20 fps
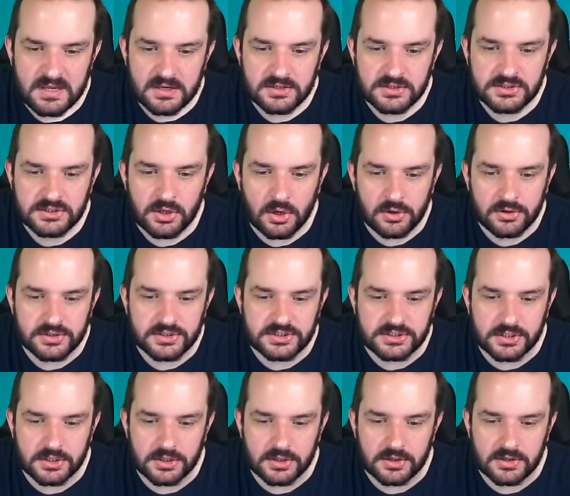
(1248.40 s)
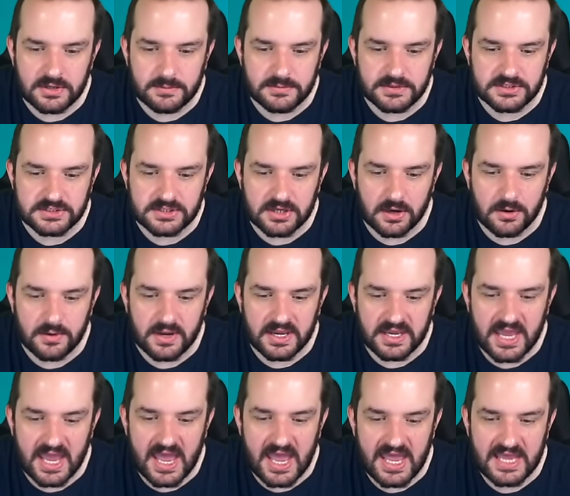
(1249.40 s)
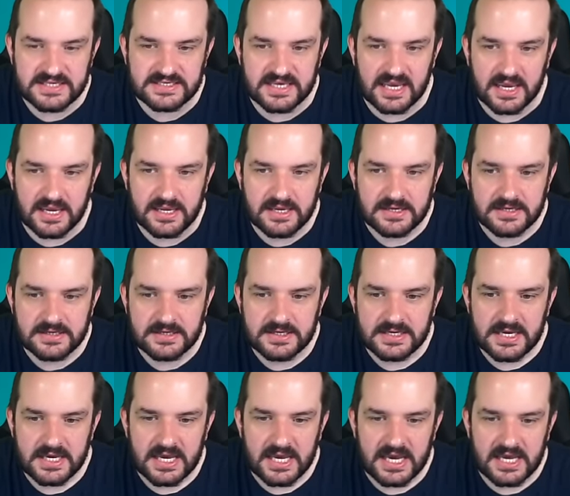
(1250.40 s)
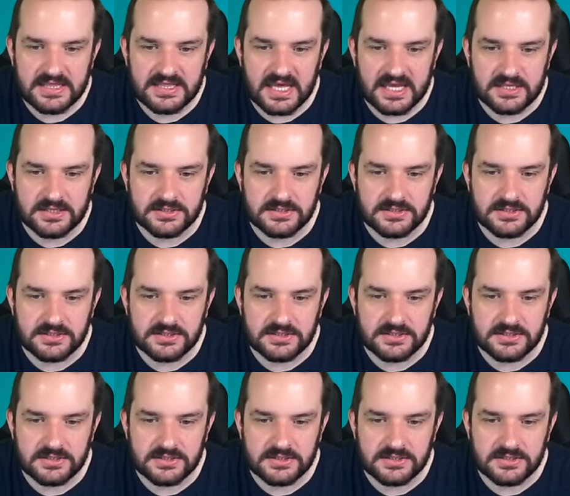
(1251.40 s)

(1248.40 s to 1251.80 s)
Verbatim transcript: Son to, let me just go here, yeah, Eze, and then